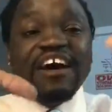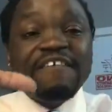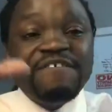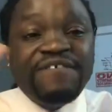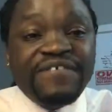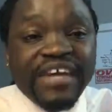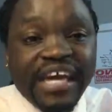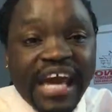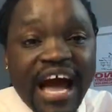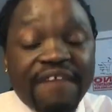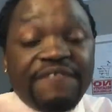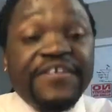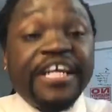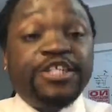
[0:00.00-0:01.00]
via
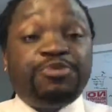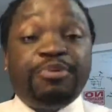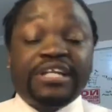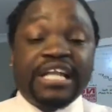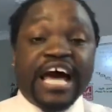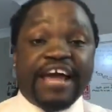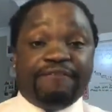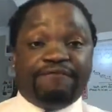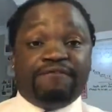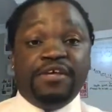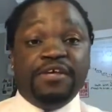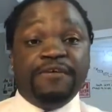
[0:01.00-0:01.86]
Facebook Live.